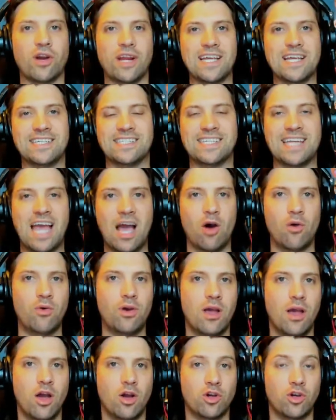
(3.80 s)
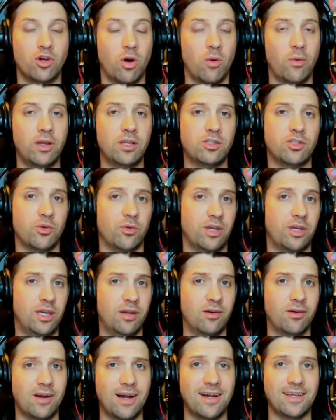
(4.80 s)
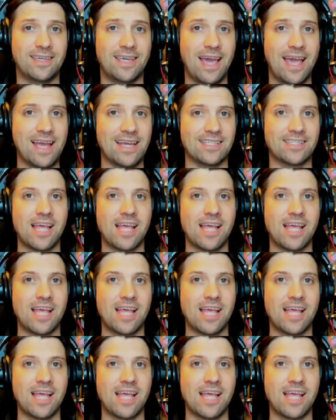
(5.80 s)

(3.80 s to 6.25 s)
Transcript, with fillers: is now going to hear a case